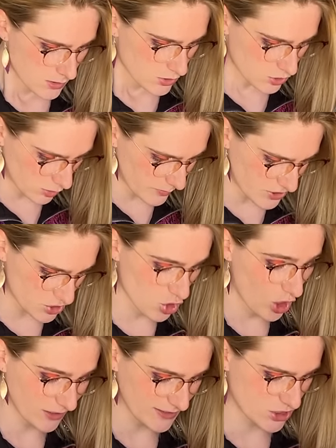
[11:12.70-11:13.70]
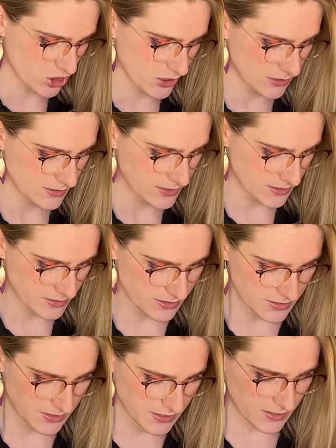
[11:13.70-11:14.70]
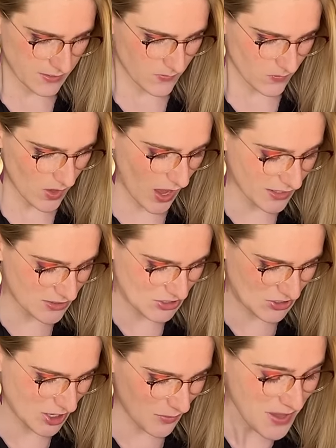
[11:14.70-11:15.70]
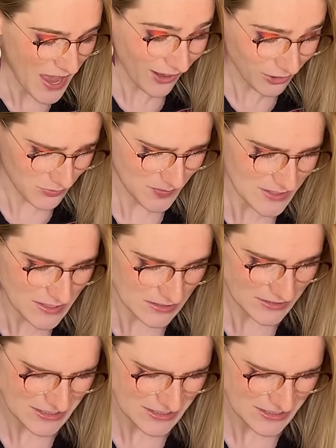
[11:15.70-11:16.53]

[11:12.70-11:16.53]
So much knowledge. It's coming out of me.